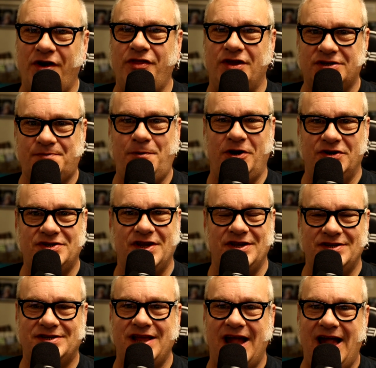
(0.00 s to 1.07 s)
one of those
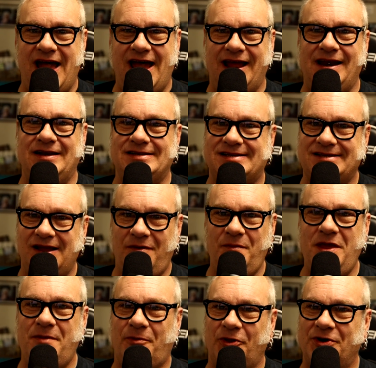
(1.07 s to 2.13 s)
piercings that some
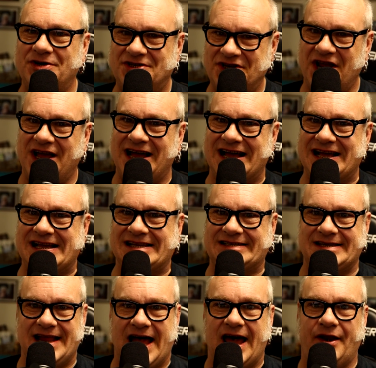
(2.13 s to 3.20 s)
people are
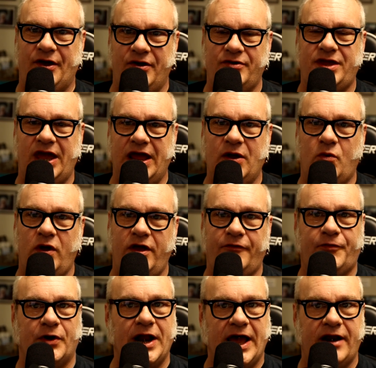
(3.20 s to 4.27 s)
just not okay
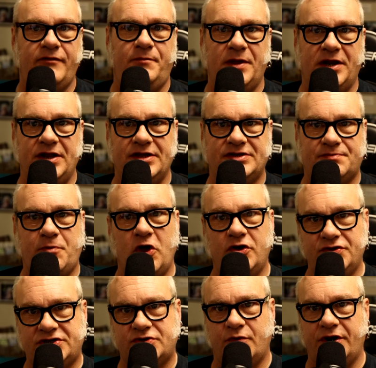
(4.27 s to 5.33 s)
with or not have been
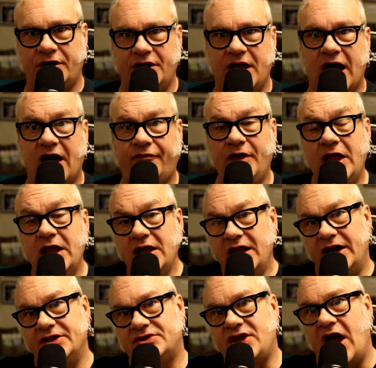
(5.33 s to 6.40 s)
exposed to it enough,
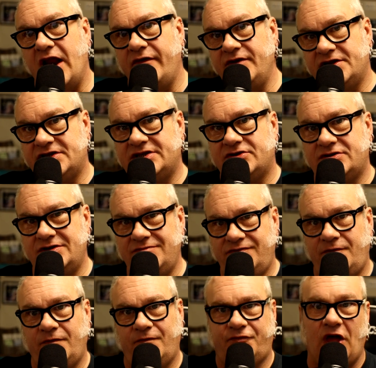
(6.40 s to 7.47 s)
and it's kind of ex
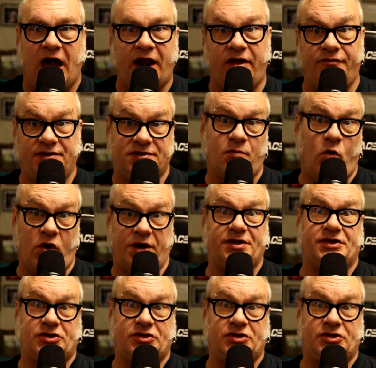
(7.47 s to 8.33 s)
thought of as more